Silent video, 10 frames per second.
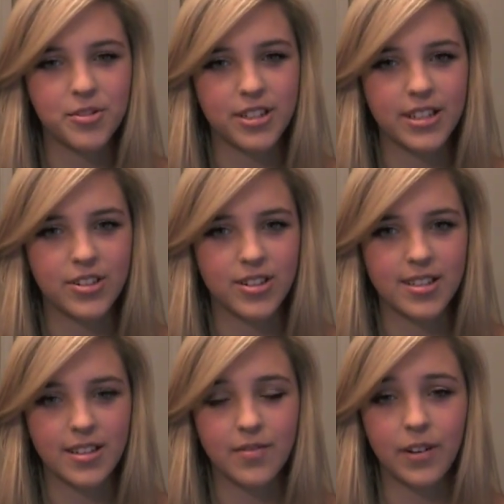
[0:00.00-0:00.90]
She's
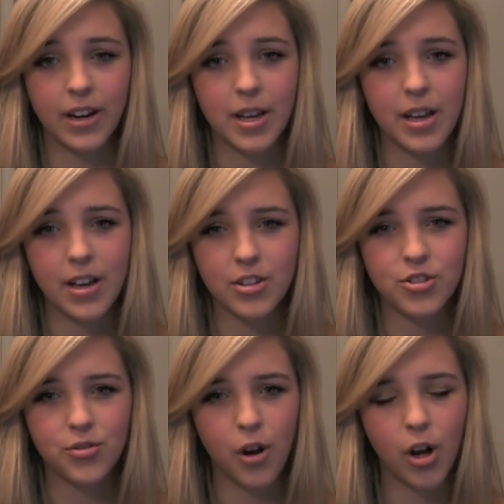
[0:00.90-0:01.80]
just a
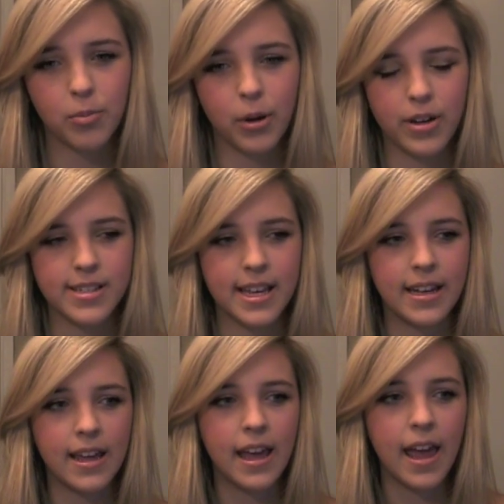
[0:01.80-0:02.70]
strong
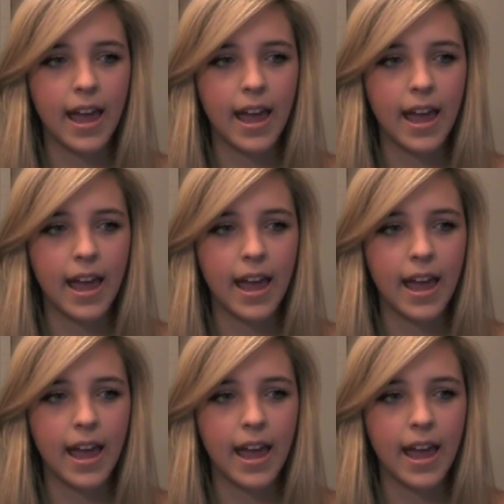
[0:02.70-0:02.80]
person,